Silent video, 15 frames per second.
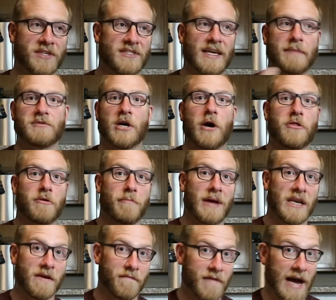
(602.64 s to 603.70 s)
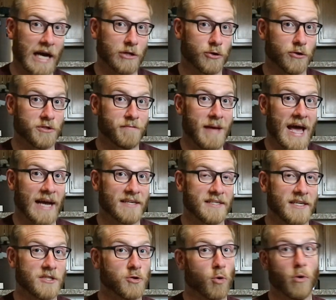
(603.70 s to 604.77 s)
accept other manufacturers'
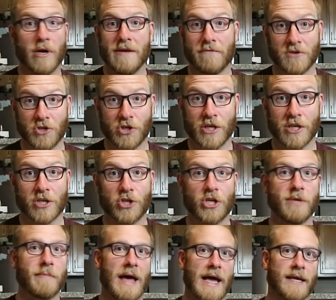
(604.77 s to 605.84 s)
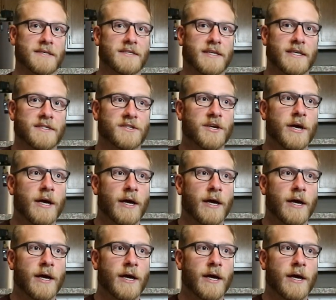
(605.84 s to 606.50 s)
magazines or even G&G magazines.